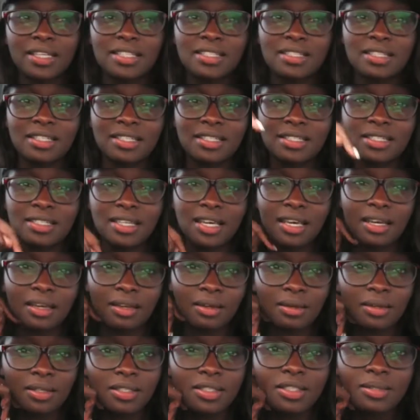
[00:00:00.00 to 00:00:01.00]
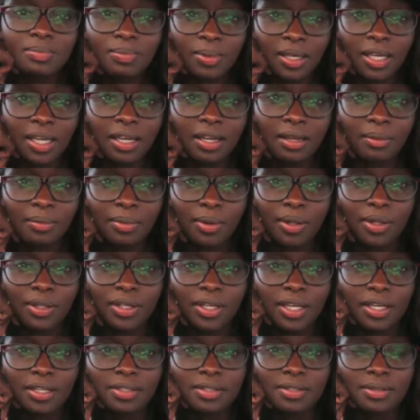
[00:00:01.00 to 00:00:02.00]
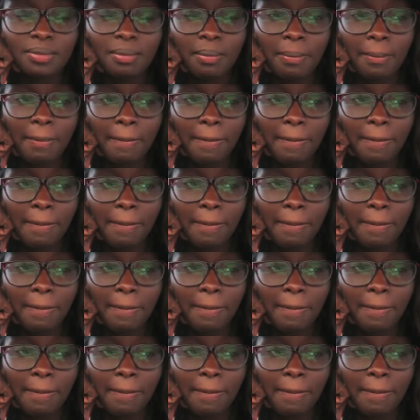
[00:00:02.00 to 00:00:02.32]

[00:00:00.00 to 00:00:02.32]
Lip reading: he's gonna say spaghetti bolognese.